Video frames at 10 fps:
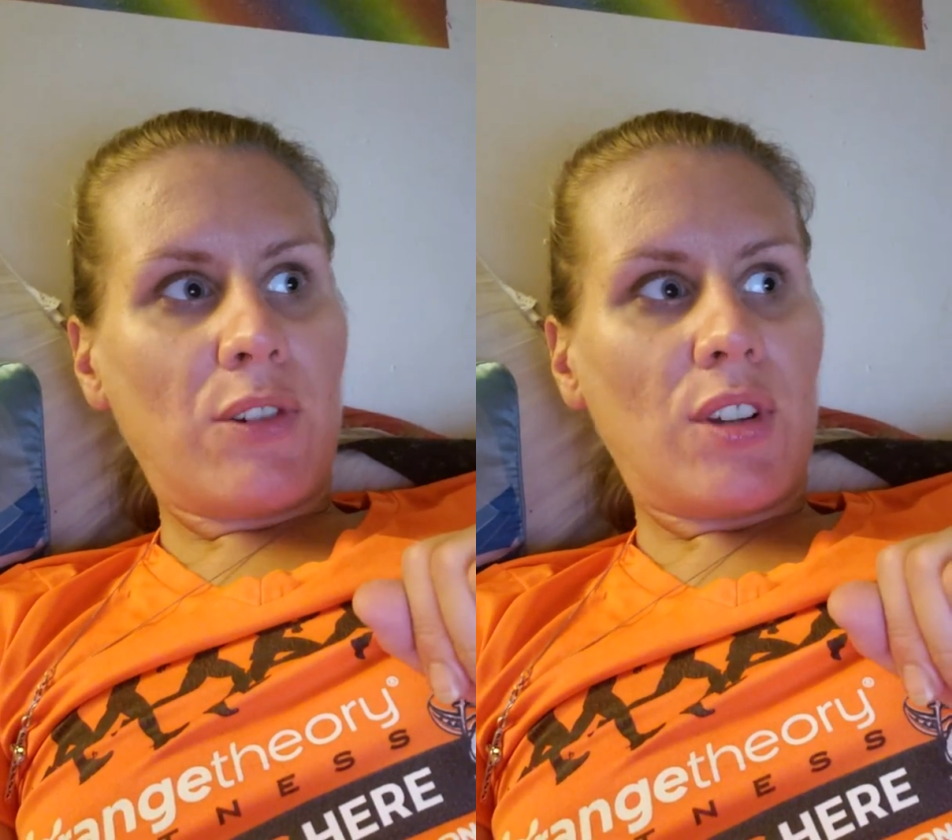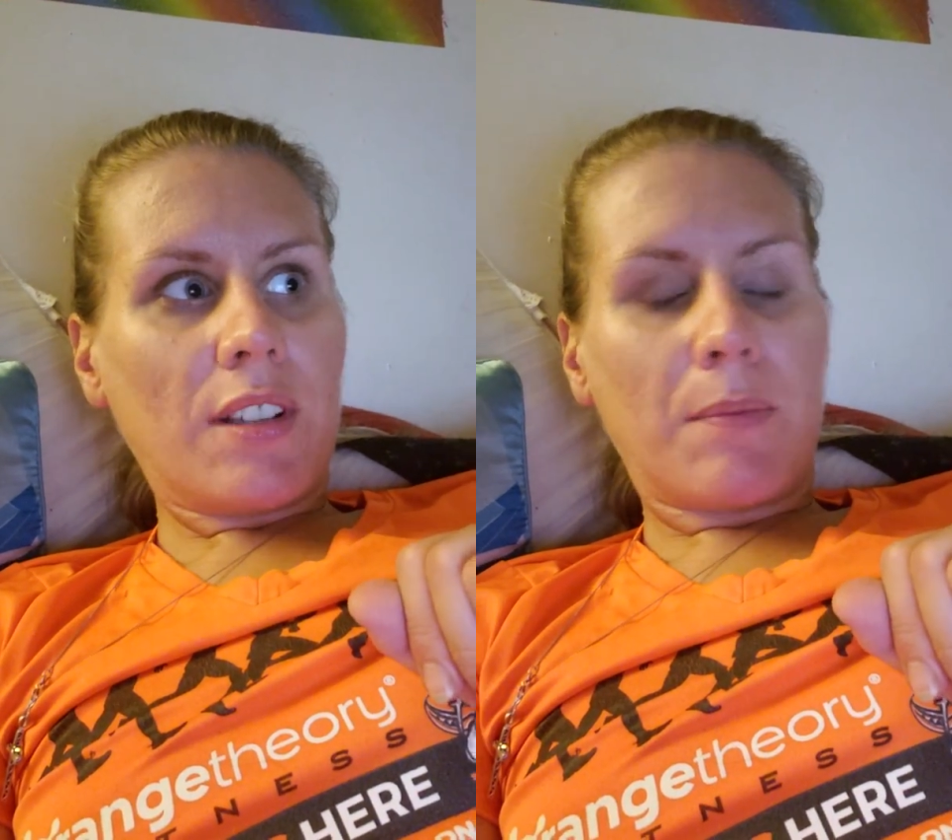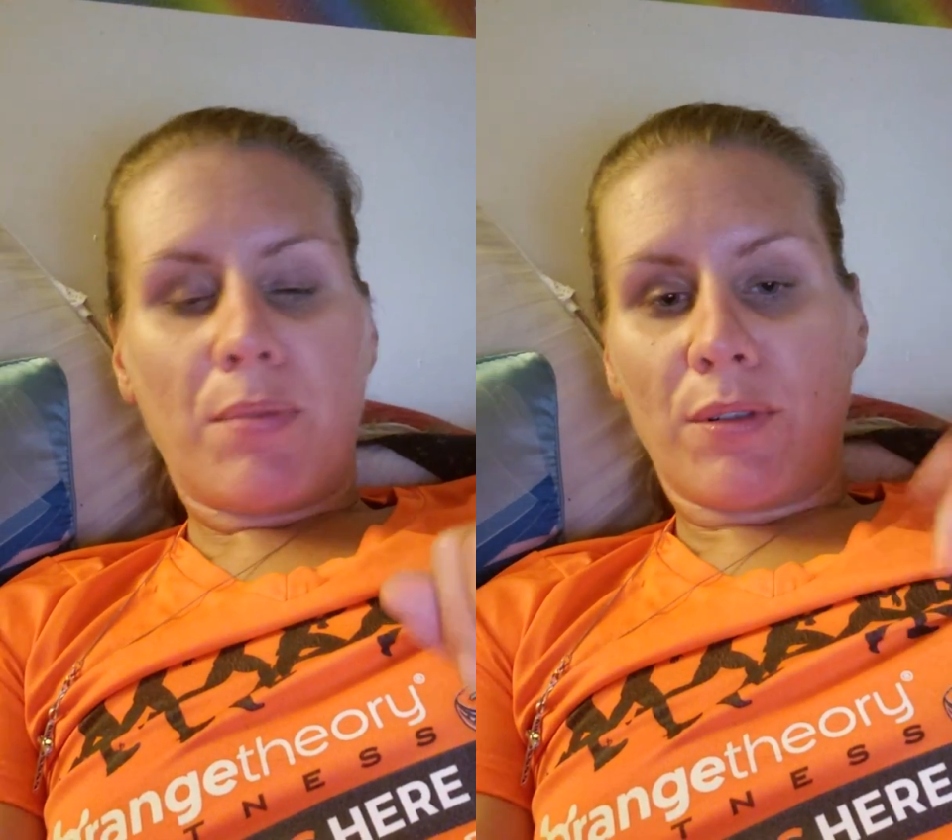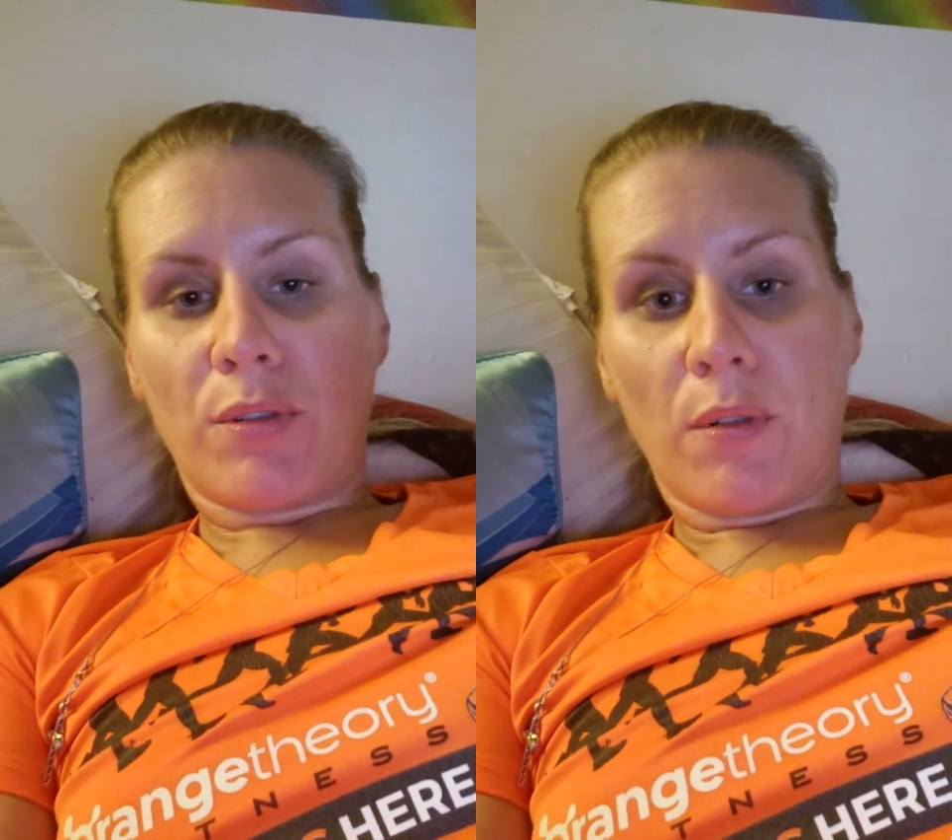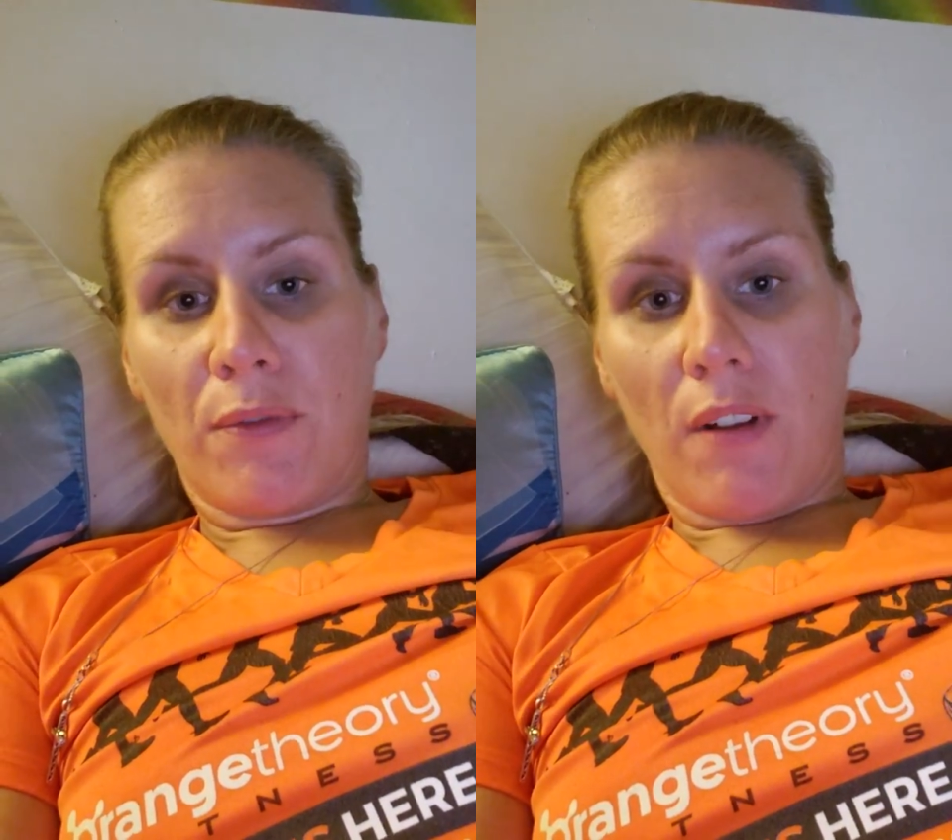just
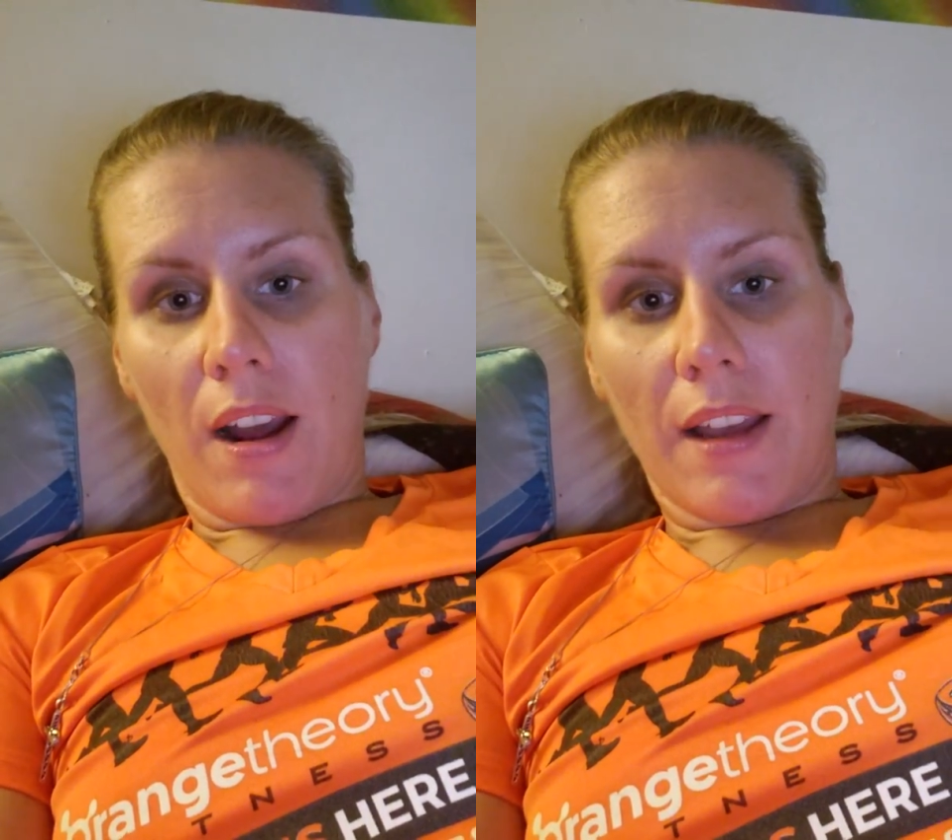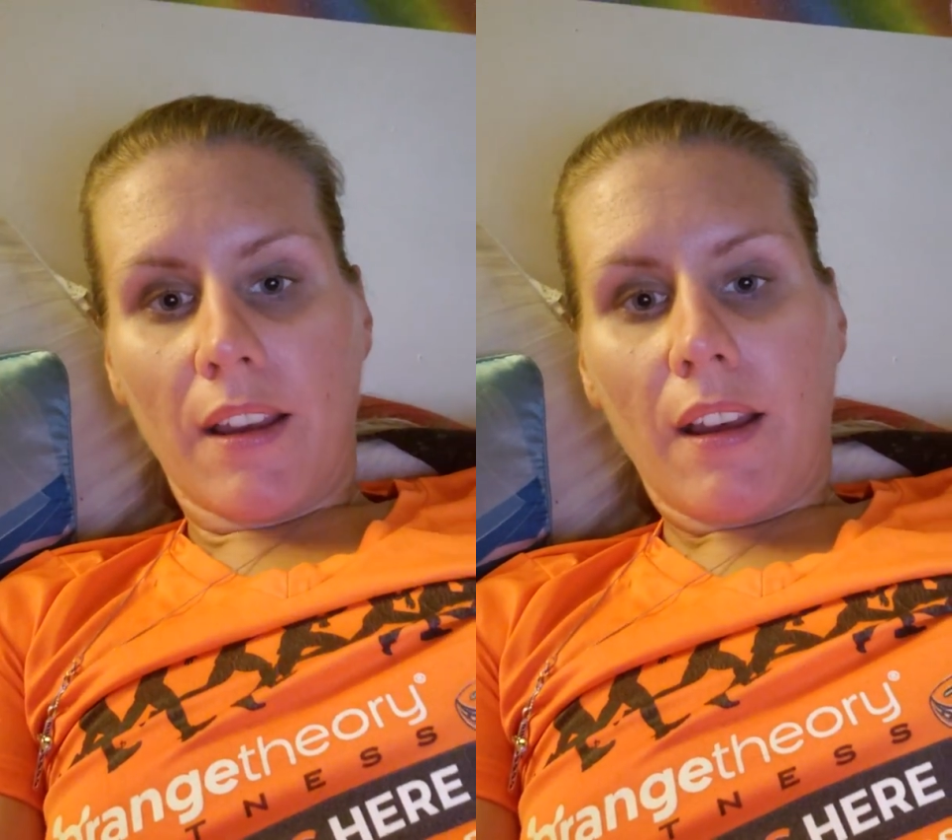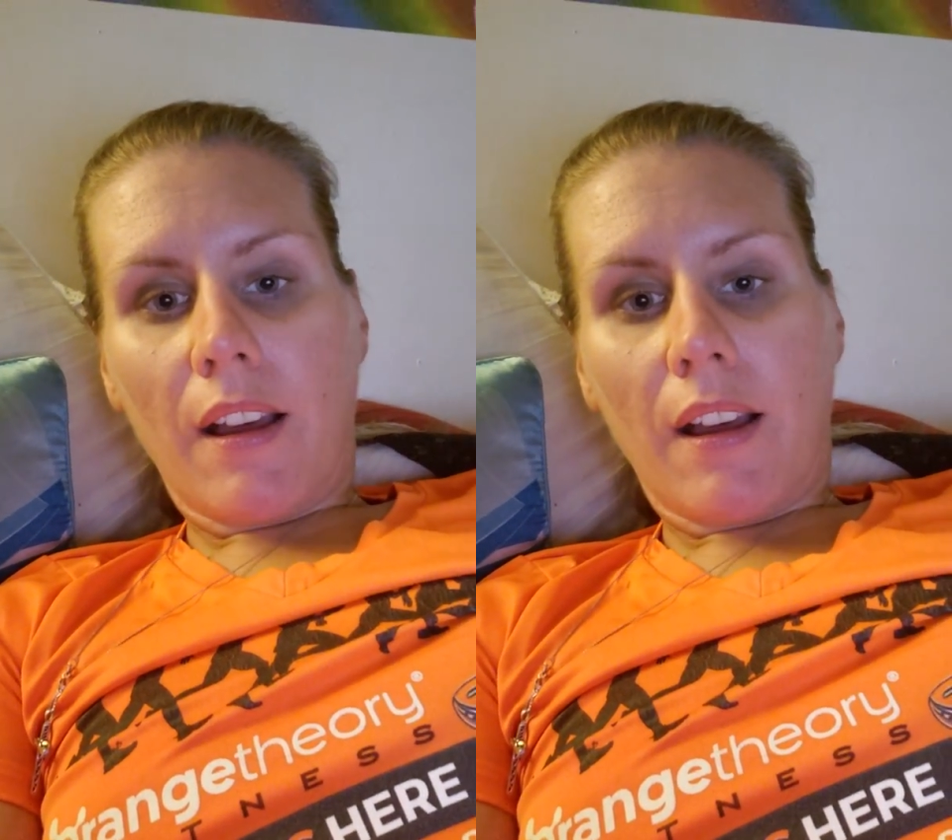Burgdorferi.